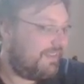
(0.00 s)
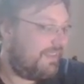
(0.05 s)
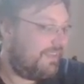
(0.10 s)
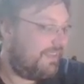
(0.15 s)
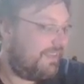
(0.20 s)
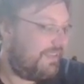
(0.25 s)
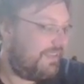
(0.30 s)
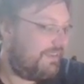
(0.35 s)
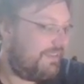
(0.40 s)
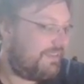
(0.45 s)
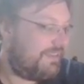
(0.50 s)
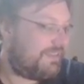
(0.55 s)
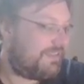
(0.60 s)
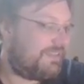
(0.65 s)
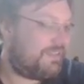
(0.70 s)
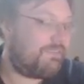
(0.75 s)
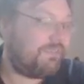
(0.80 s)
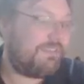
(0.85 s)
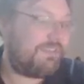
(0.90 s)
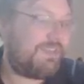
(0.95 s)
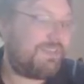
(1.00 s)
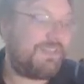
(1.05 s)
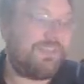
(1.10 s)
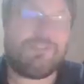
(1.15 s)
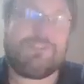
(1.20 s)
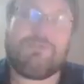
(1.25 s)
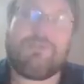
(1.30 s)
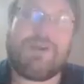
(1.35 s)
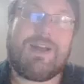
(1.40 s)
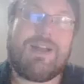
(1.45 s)
here's the
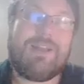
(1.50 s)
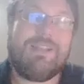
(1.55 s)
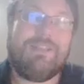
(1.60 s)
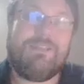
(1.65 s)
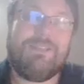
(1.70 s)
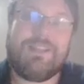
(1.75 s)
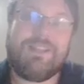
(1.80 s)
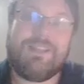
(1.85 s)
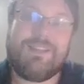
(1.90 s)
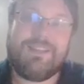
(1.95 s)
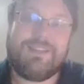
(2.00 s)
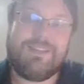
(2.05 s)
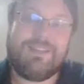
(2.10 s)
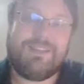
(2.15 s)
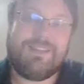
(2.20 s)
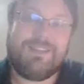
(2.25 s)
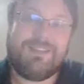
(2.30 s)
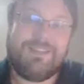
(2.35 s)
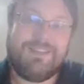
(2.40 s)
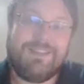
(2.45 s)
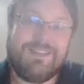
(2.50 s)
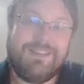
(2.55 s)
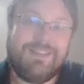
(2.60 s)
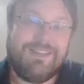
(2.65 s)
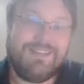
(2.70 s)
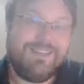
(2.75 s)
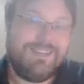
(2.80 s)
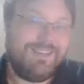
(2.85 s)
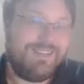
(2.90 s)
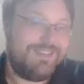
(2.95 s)
Joie de Vie,
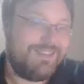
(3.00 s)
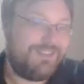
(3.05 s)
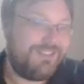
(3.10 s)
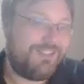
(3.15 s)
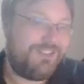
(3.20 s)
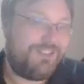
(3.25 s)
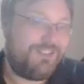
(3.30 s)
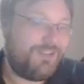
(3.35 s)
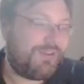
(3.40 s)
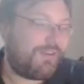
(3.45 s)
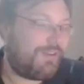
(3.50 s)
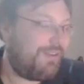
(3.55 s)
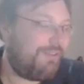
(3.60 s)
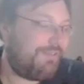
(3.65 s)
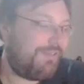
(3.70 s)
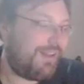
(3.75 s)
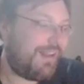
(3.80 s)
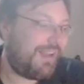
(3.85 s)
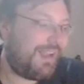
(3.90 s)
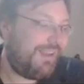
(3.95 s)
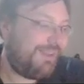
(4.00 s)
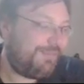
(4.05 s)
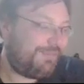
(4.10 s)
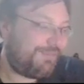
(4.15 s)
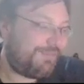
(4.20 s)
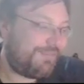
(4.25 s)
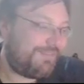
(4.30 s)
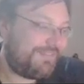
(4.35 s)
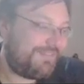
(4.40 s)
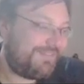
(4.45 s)
the joy of
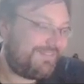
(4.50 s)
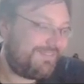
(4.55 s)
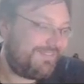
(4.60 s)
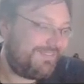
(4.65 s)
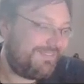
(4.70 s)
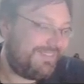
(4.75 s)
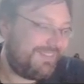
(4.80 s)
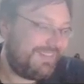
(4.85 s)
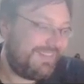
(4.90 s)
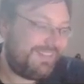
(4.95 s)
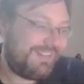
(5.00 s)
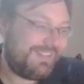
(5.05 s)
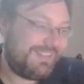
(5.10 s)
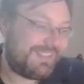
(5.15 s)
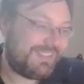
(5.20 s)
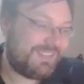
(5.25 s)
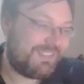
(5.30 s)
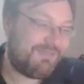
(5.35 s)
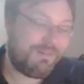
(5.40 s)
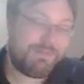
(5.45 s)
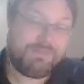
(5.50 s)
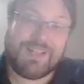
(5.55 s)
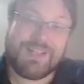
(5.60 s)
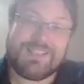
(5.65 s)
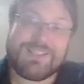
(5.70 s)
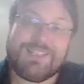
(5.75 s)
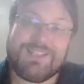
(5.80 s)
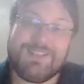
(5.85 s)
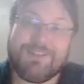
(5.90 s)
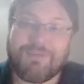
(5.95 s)
life. This is
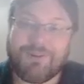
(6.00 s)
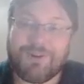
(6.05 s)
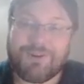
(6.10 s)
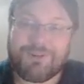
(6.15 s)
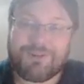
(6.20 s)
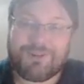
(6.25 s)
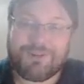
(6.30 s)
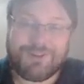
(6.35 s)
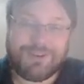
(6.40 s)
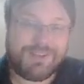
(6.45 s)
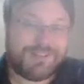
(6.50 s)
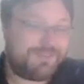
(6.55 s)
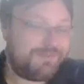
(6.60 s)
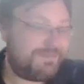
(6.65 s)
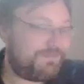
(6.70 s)
replacing the World card.